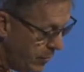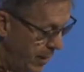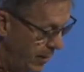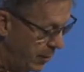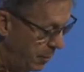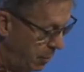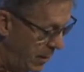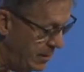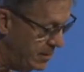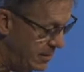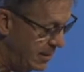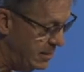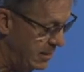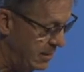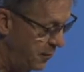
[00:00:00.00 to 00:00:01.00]
In the place
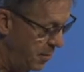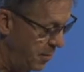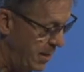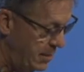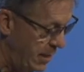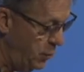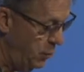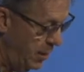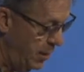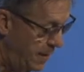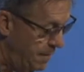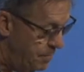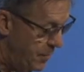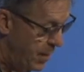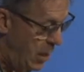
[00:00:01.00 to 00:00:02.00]
desolate from antiquity,
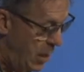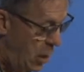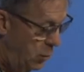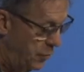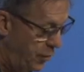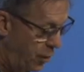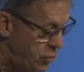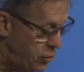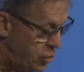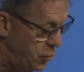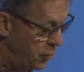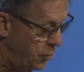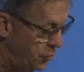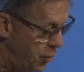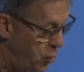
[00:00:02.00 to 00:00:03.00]
with those
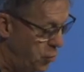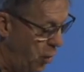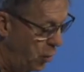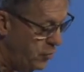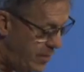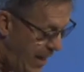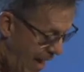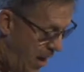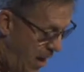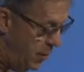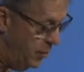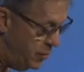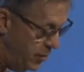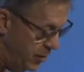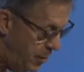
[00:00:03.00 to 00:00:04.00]
who, who go
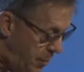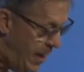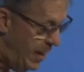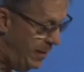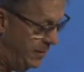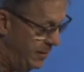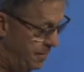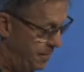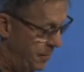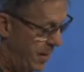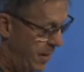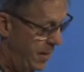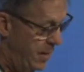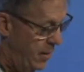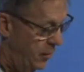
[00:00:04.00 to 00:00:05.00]
down to the pit
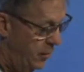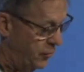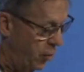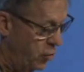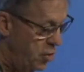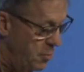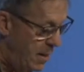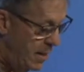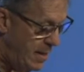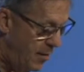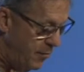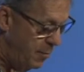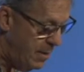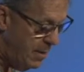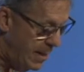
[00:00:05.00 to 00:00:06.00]
so you may
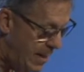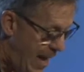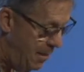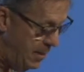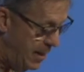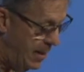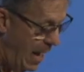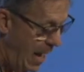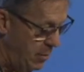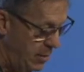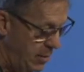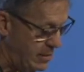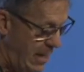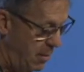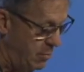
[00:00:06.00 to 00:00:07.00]
never be inhabited. I will
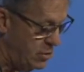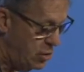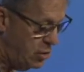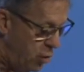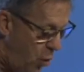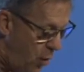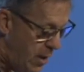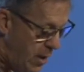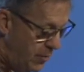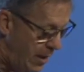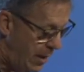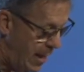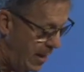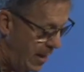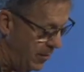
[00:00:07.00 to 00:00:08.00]
establish glory in the
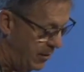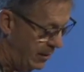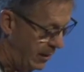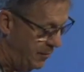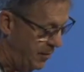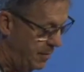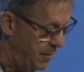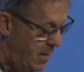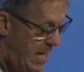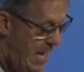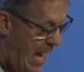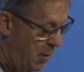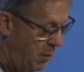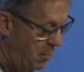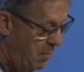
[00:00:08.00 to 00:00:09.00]
land of the living.
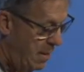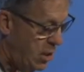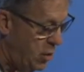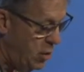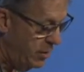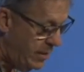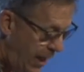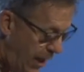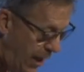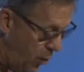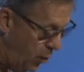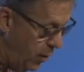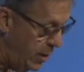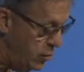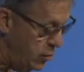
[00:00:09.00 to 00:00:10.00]
I will make you a
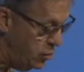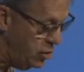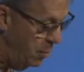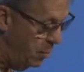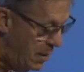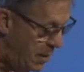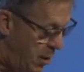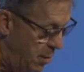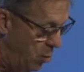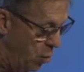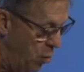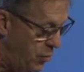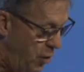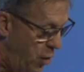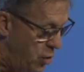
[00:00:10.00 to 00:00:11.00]
terror, and you shall be no
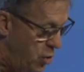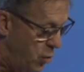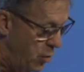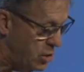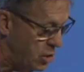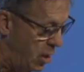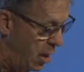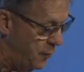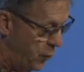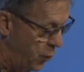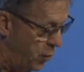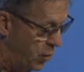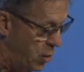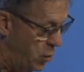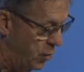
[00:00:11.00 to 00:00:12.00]
more. Though you are sought
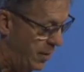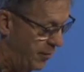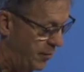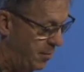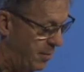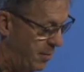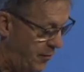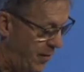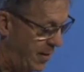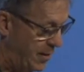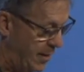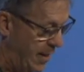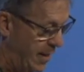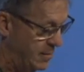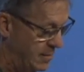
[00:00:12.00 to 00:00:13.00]
for, you will never be found
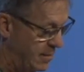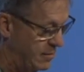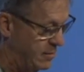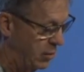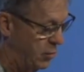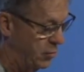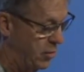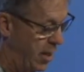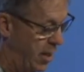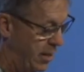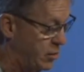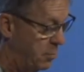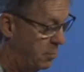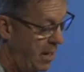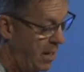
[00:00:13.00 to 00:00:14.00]
again, says the Lord God.
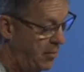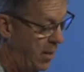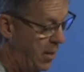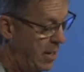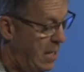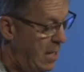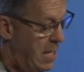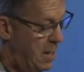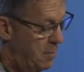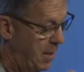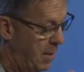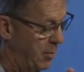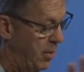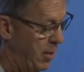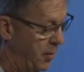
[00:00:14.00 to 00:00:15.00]
And so, by the way,
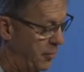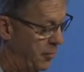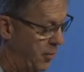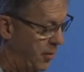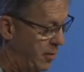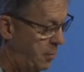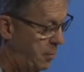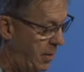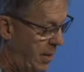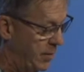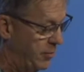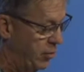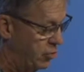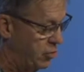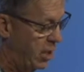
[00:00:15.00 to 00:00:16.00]
people are held there in the pit
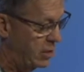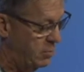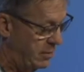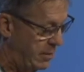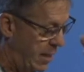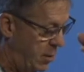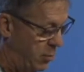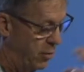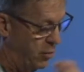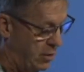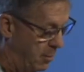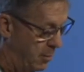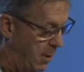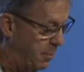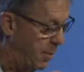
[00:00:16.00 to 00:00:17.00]
until judgment day, where they'll
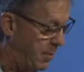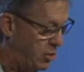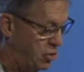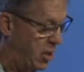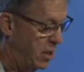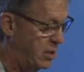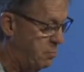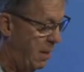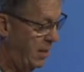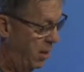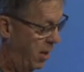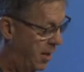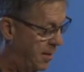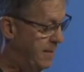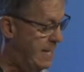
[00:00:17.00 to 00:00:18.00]
come up and be judged by
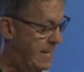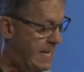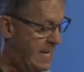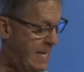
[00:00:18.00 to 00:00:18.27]
God.